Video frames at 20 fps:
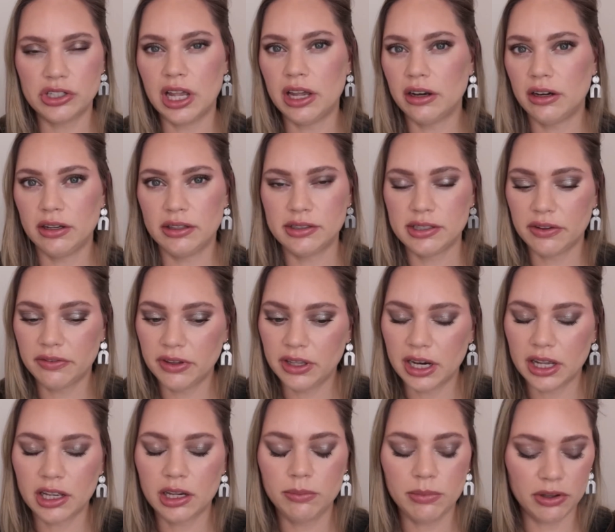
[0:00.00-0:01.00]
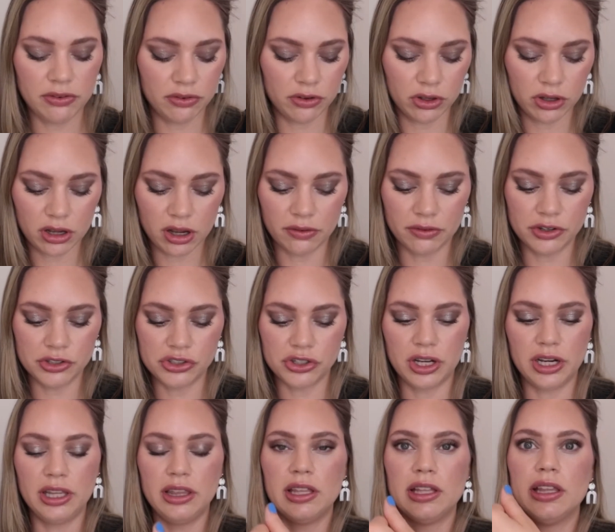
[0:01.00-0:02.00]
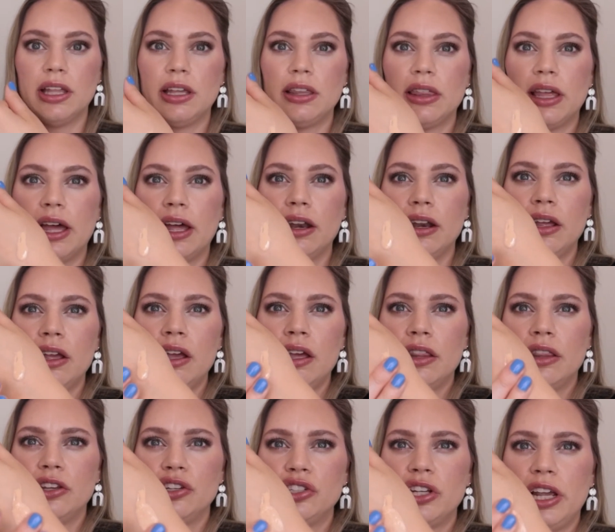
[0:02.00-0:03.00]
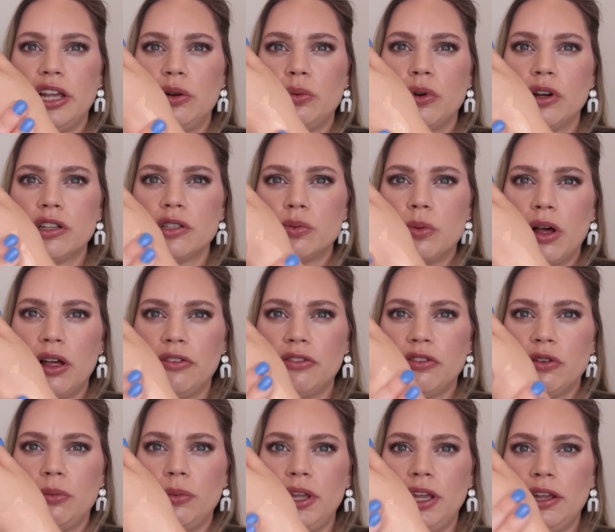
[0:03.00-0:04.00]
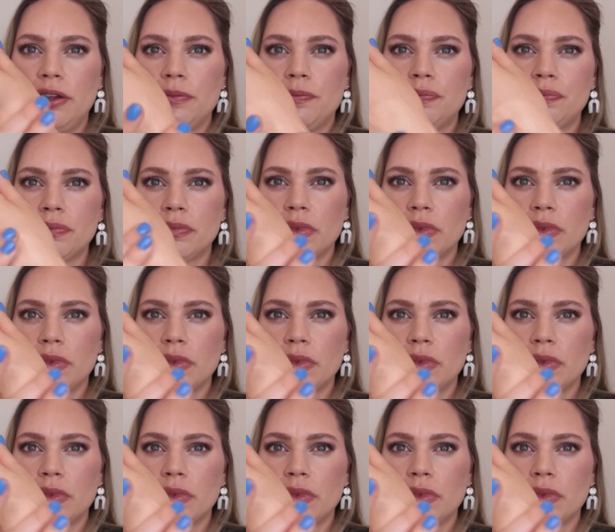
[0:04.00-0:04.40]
It's definitely not going to be full coverage or anything like that. The shade works well for me.